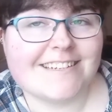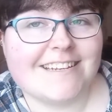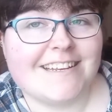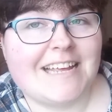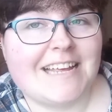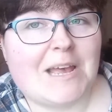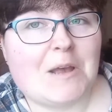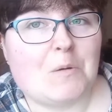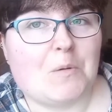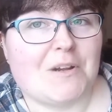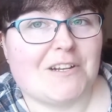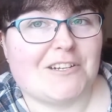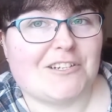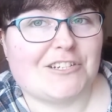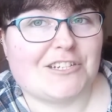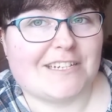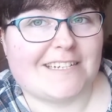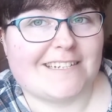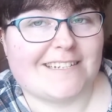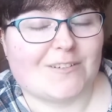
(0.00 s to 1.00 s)
which
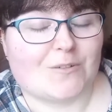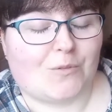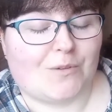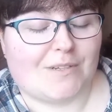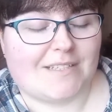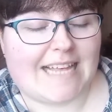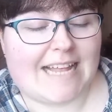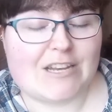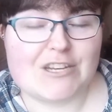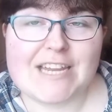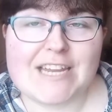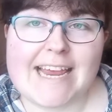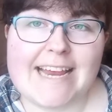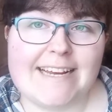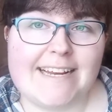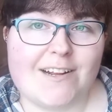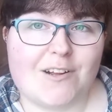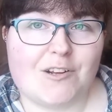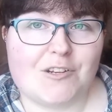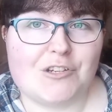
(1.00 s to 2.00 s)
is always entertaining
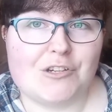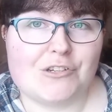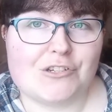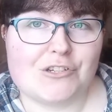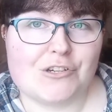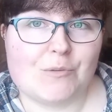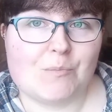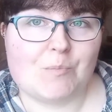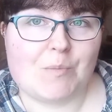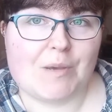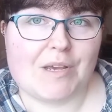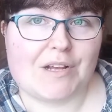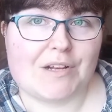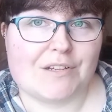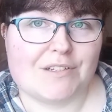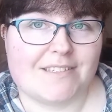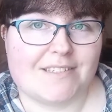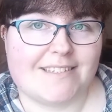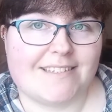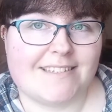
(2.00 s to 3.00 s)
on YouTube,
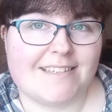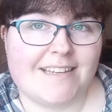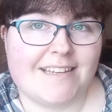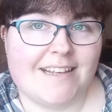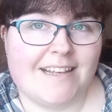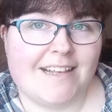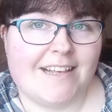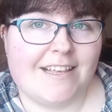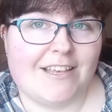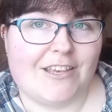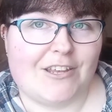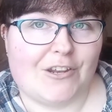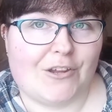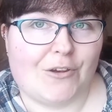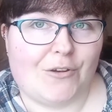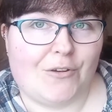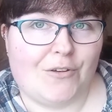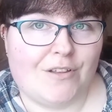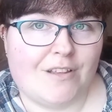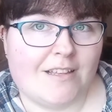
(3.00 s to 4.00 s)
because you know,
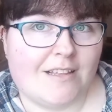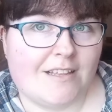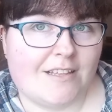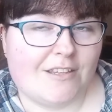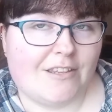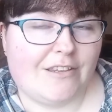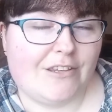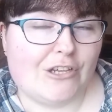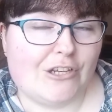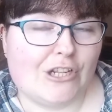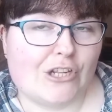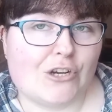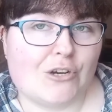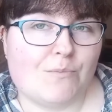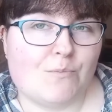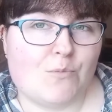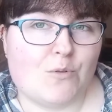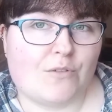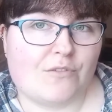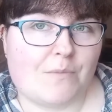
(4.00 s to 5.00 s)
you learn more
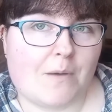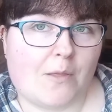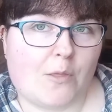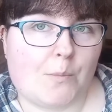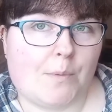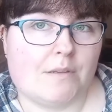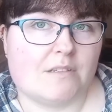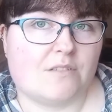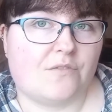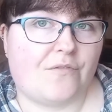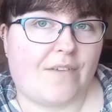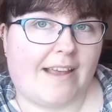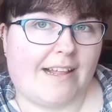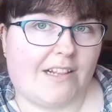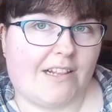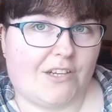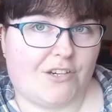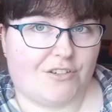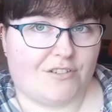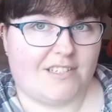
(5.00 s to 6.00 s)
from other people's
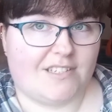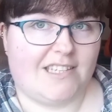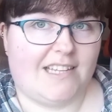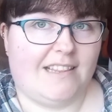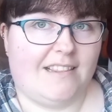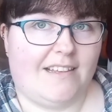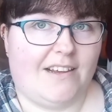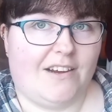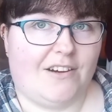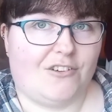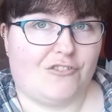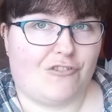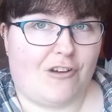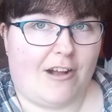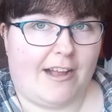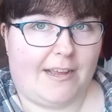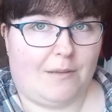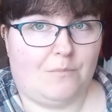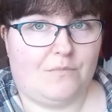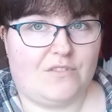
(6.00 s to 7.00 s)
failures than their
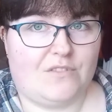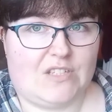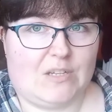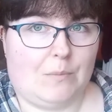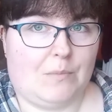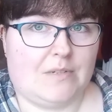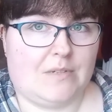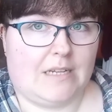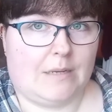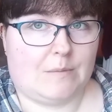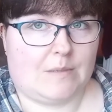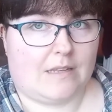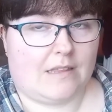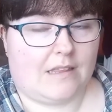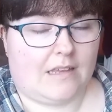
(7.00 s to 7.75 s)
triumphs sometimes, I think.